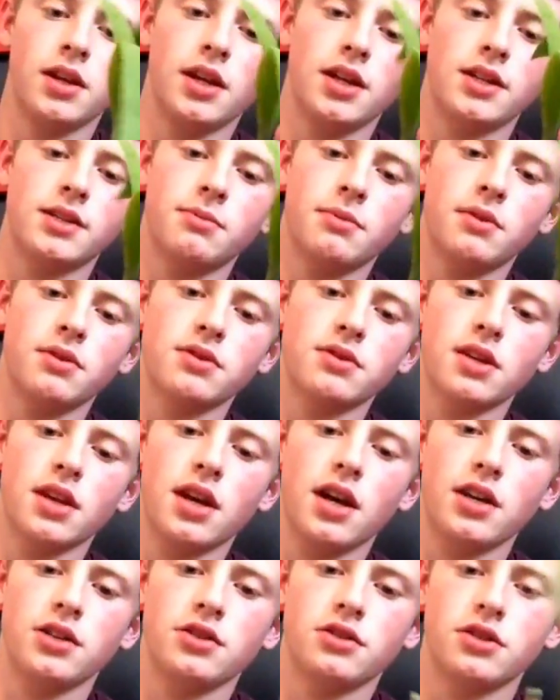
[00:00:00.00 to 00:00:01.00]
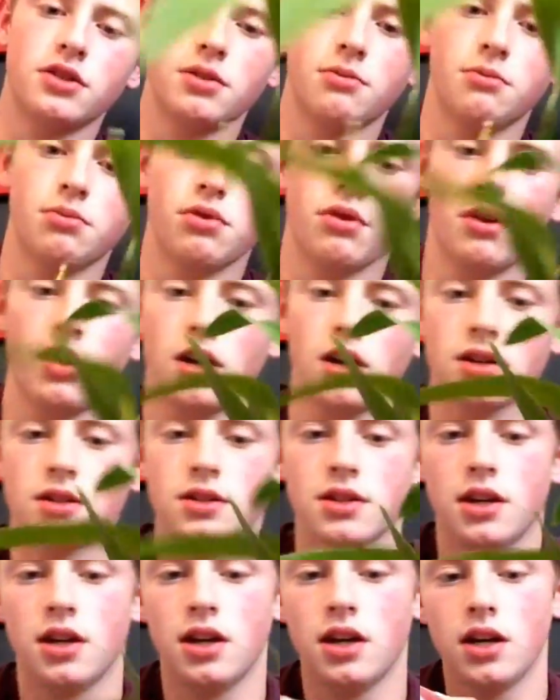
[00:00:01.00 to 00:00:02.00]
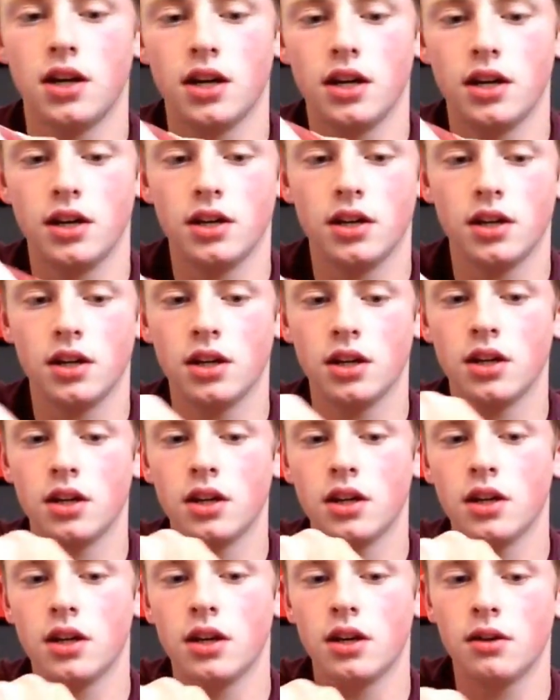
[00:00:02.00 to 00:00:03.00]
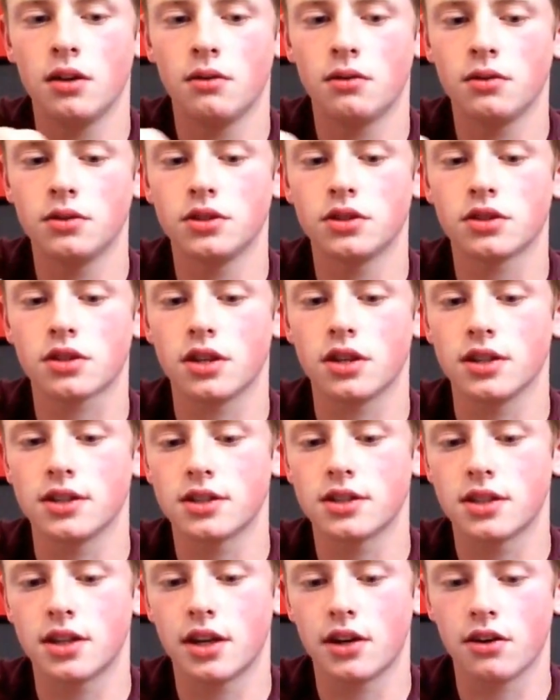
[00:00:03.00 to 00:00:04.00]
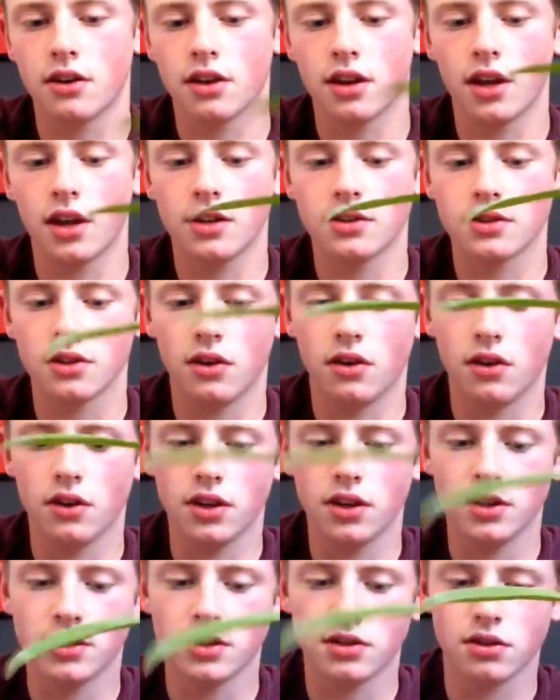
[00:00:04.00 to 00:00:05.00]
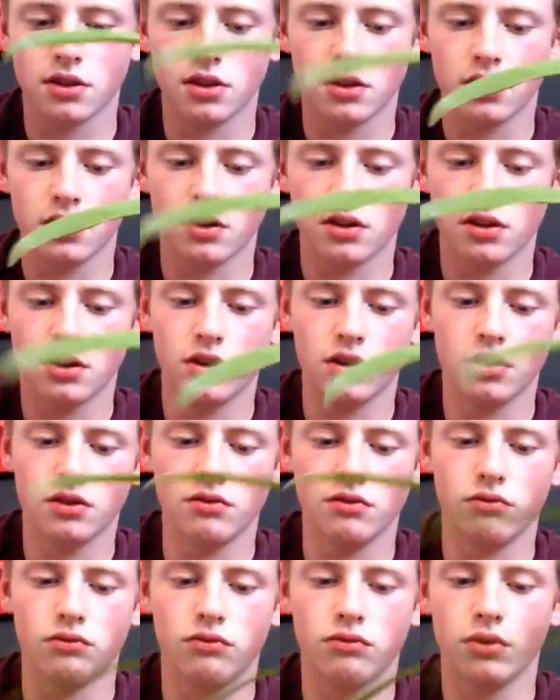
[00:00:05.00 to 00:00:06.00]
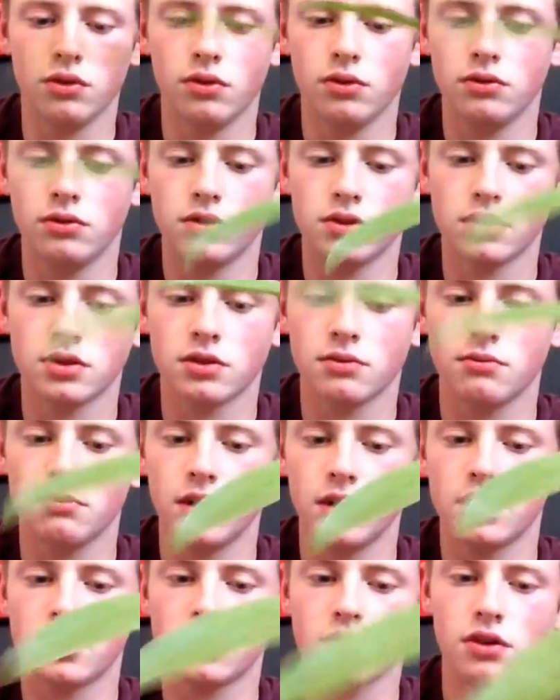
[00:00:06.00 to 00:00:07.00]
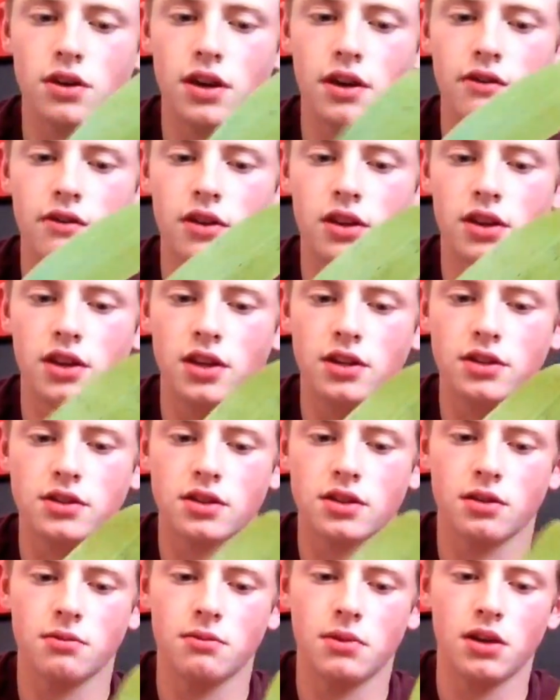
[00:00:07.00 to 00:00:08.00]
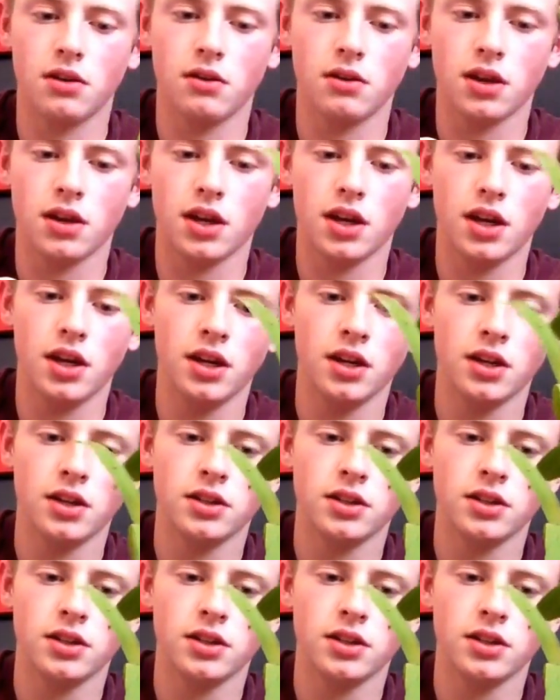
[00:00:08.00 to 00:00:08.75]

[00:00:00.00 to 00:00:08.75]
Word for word: it's mostly hydrogen peroxide. I'm just going to sterilize all these good roots, make sure everything's going to be okay.